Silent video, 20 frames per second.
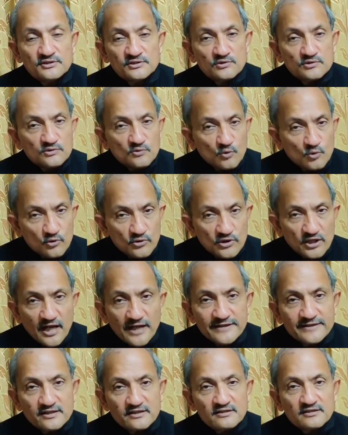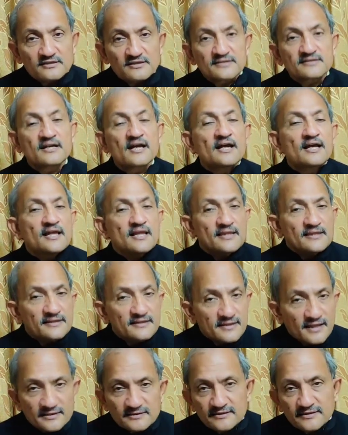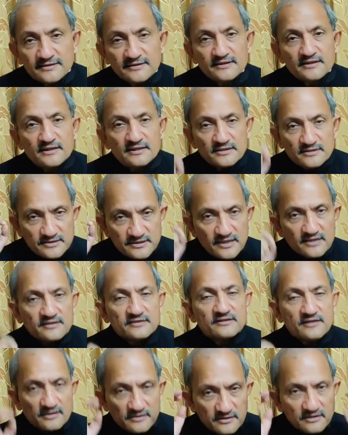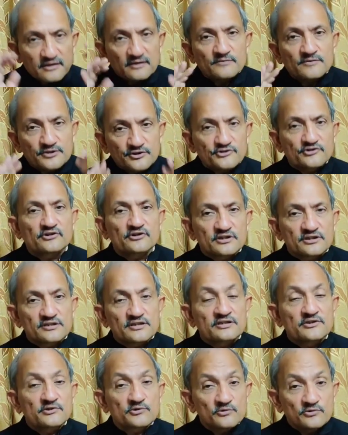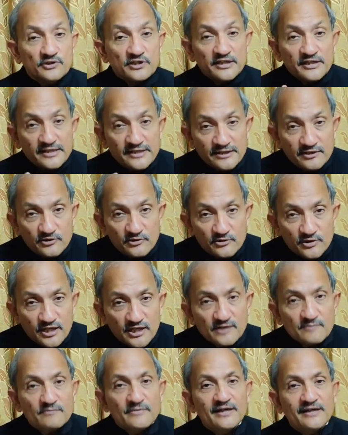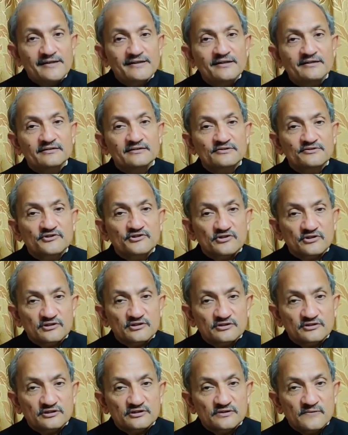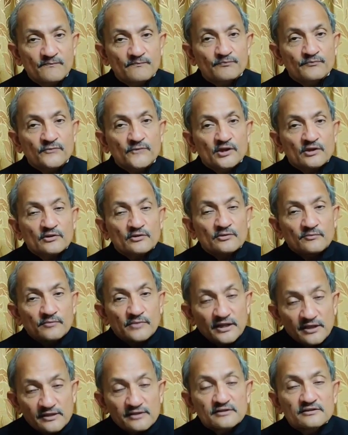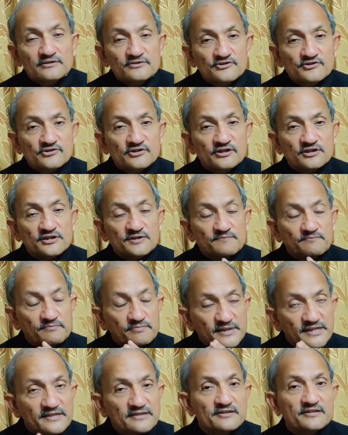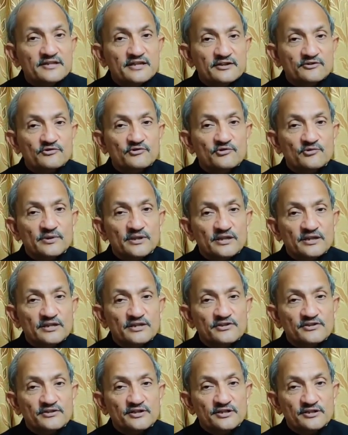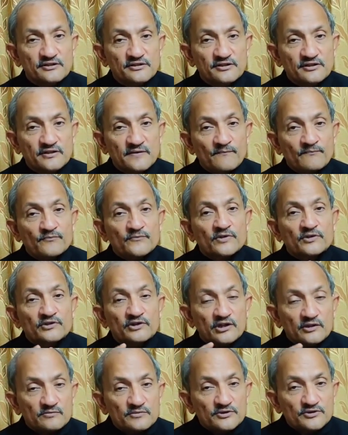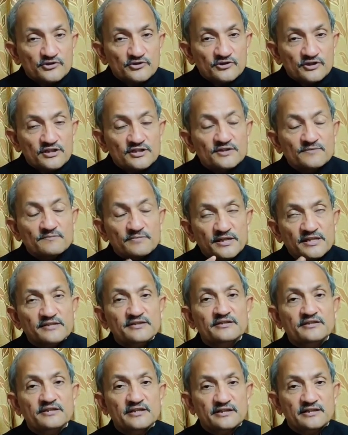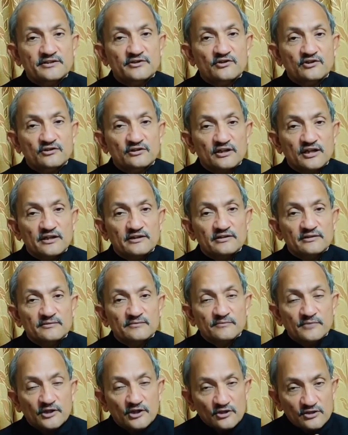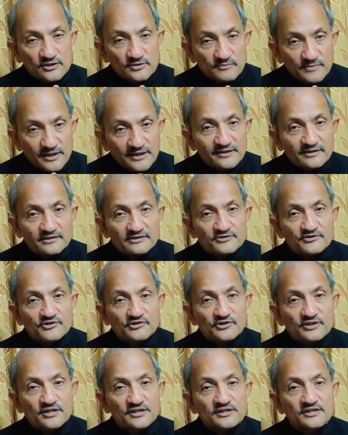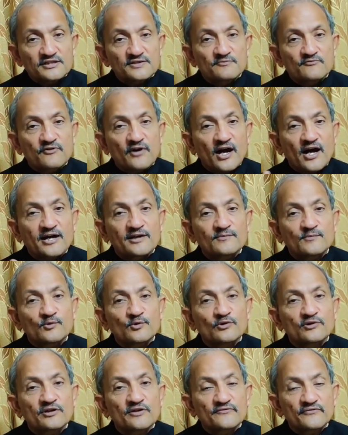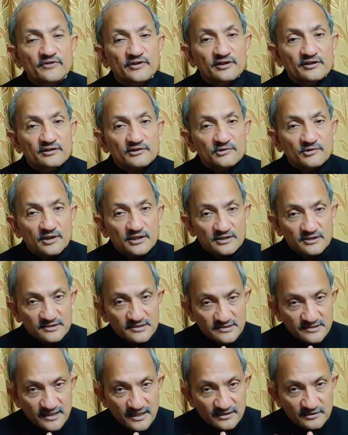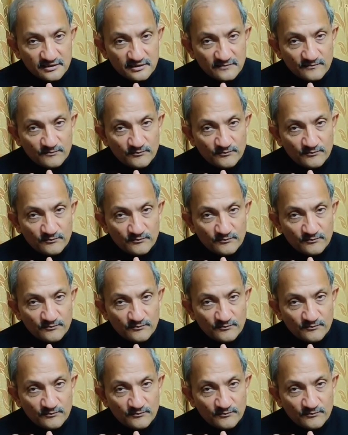No riders, nothing. Just term insurance. You need to take medical insurance. Medical insurance, please check through an agent. Term insurance, please check it online. Because medical insurance is far more difficult to understand.